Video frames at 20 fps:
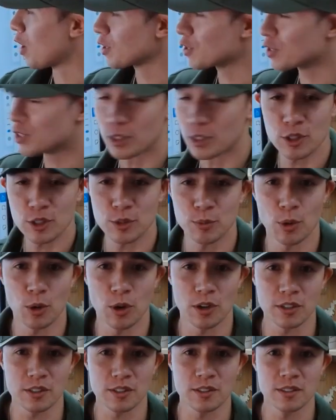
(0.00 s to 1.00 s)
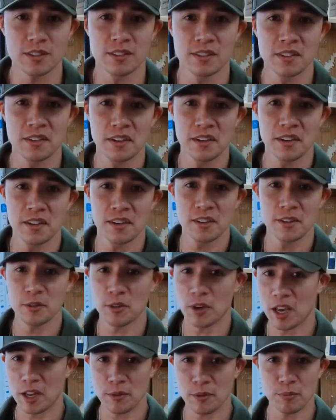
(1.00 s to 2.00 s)
watching sports
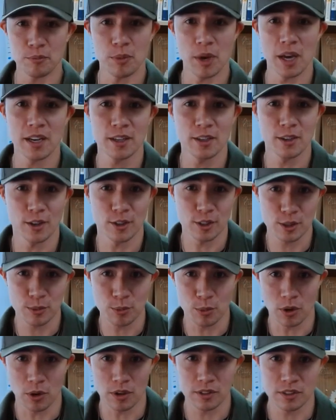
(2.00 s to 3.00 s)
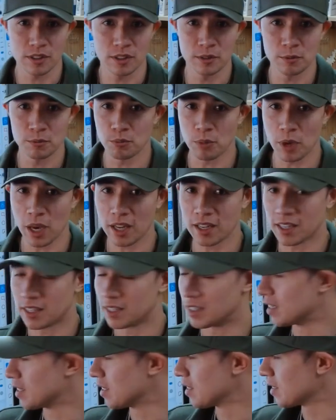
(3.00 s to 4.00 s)
and betting on sports,
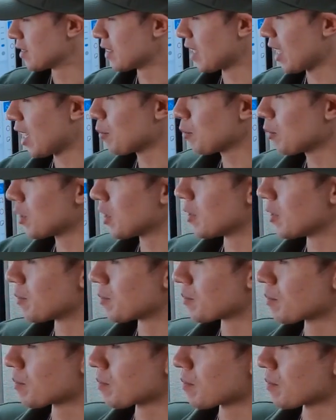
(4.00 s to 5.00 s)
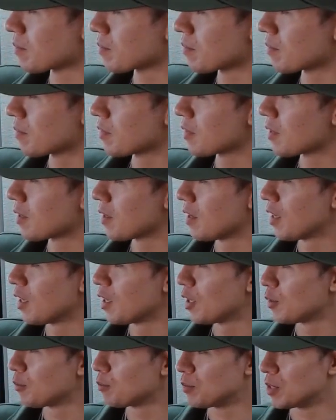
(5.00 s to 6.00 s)
betting, gambling,
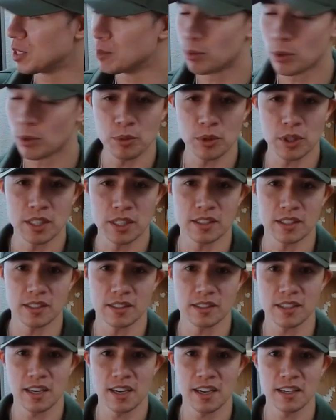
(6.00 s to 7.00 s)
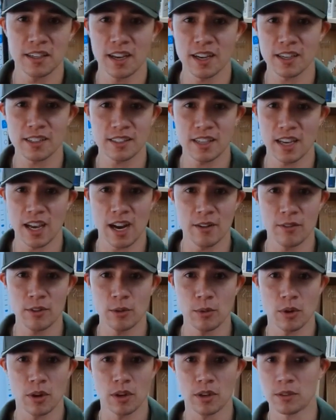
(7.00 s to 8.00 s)
people pleasing, saying yes to
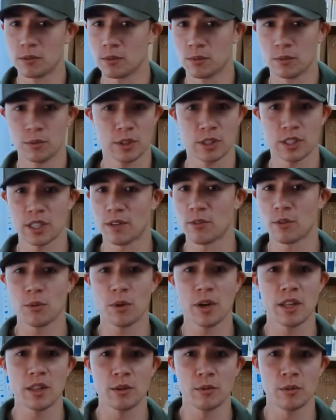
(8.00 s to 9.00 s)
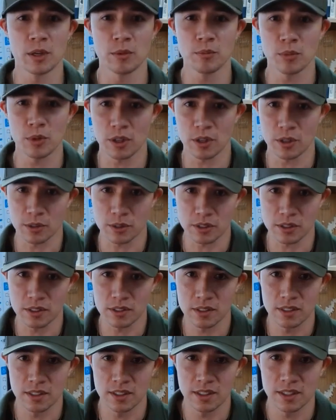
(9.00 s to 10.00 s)
everyone, whichever way the wind
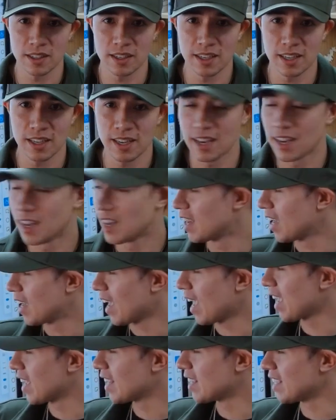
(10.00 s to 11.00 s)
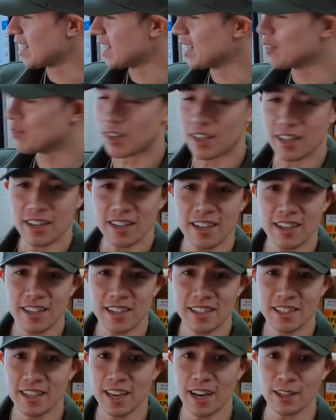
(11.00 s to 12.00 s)
blows. And even,
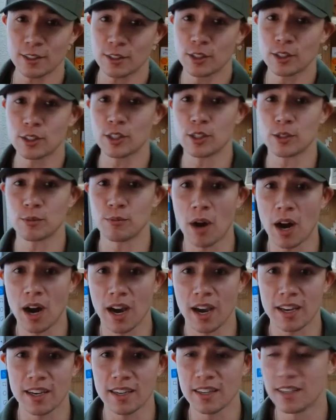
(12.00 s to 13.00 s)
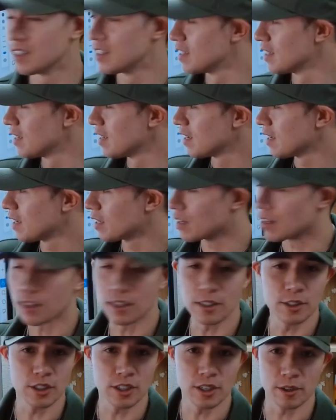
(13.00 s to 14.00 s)
yes, this is mine,
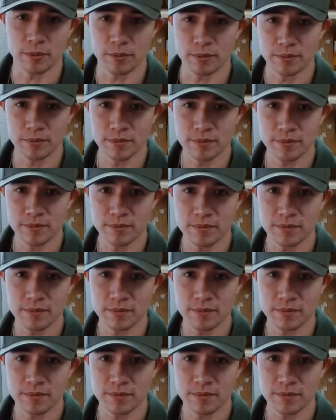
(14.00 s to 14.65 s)
the gym.